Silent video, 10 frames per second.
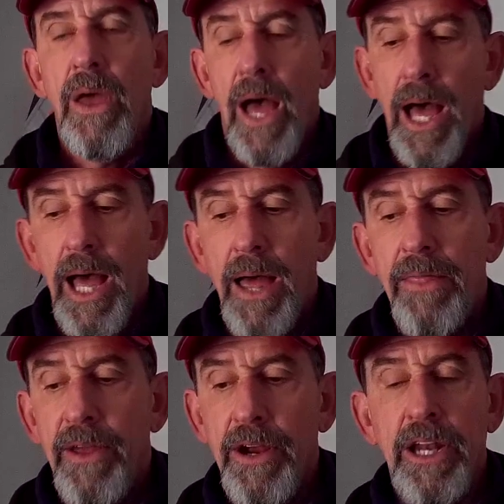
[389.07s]

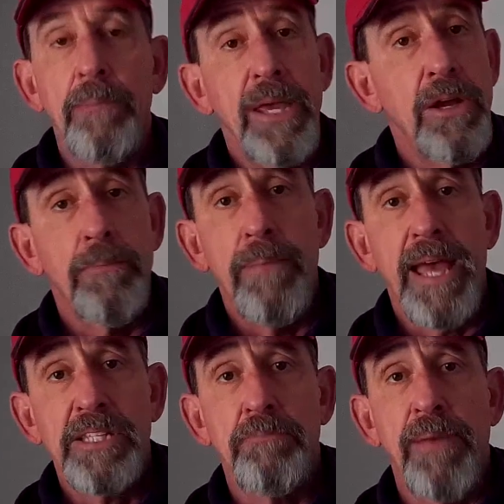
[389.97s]
They're going to be your
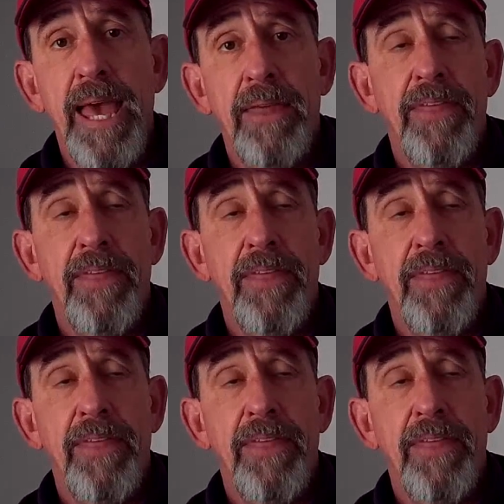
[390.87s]
best bet.